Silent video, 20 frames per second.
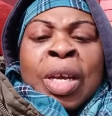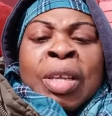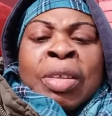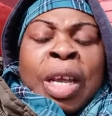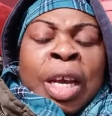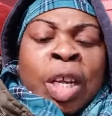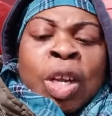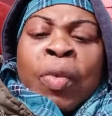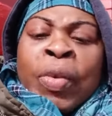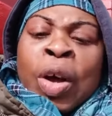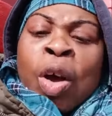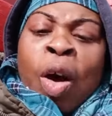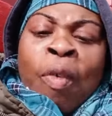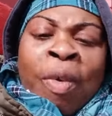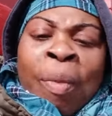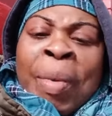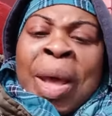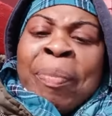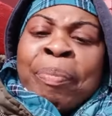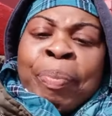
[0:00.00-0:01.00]
Taking over the
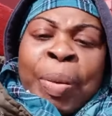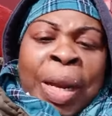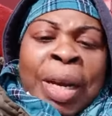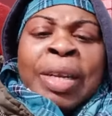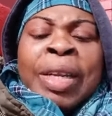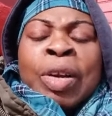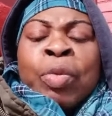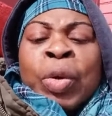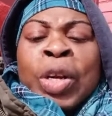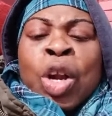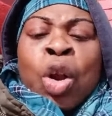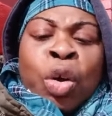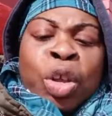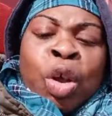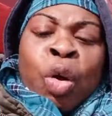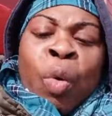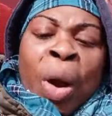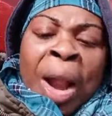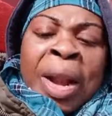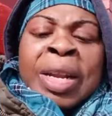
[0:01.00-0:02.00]
government building when you know
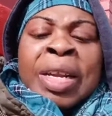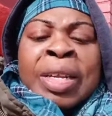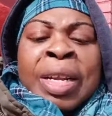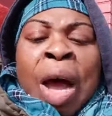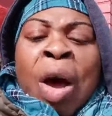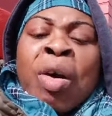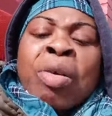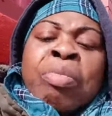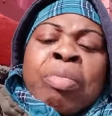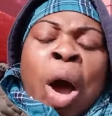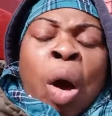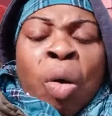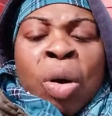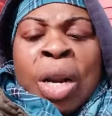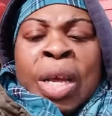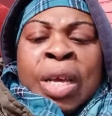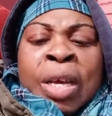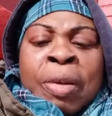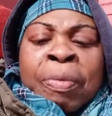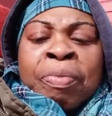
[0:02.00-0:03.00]
you're rotting down.
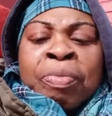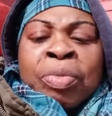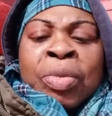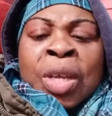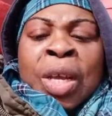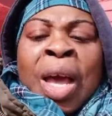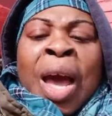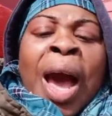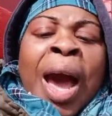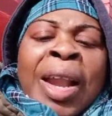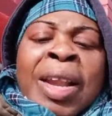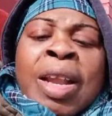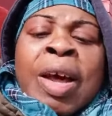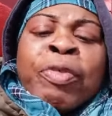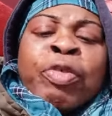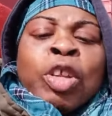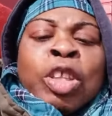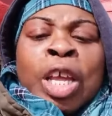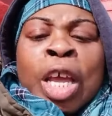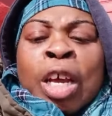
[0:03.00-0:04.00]
Molly, I didn't
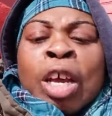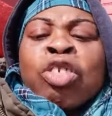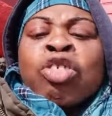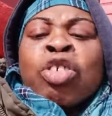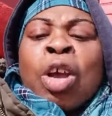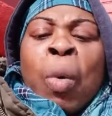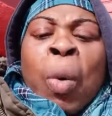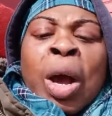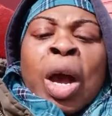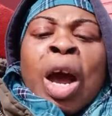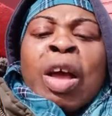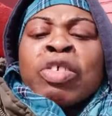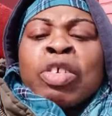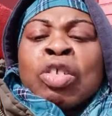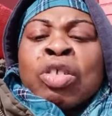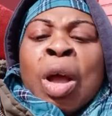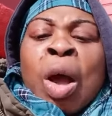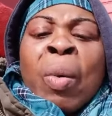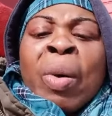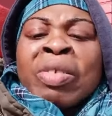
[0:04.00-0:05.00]
have to take a shower because your
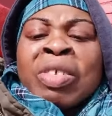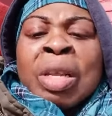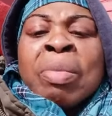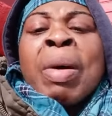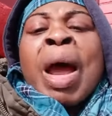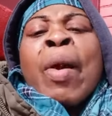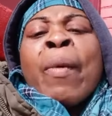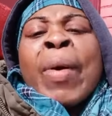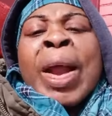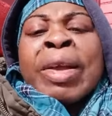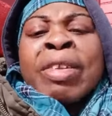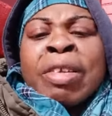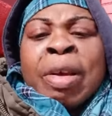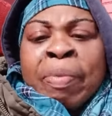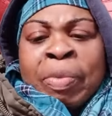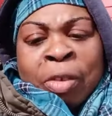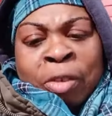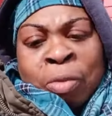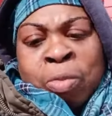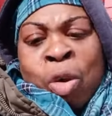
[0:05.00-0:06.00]
tongue was in my
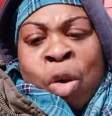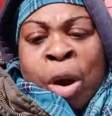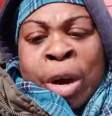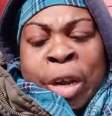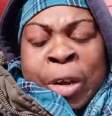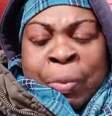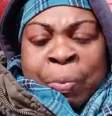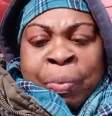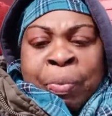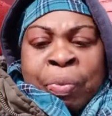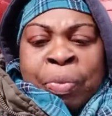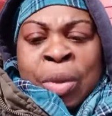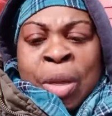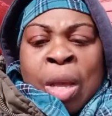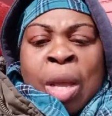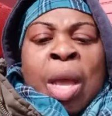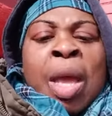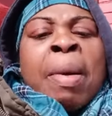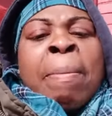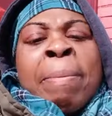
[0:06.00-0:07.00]
rectum this morning.
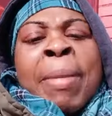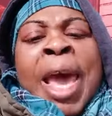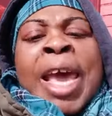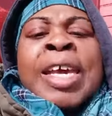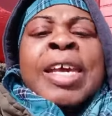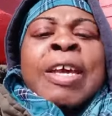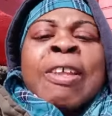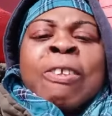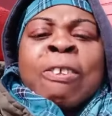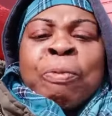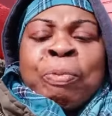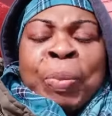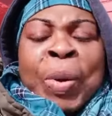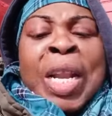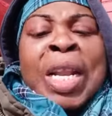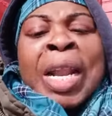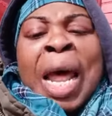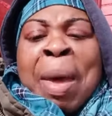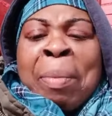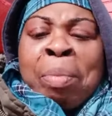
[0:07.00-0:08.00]
Making
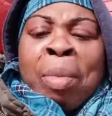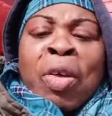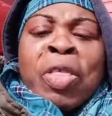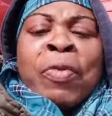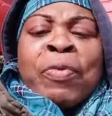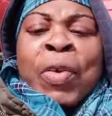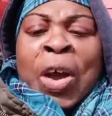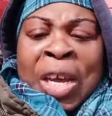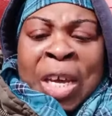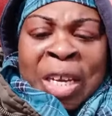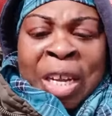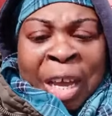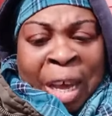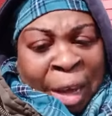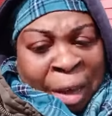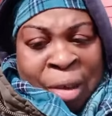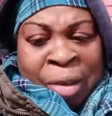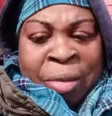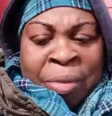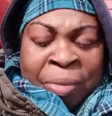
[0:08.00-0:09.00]
spin like motherfucking gig.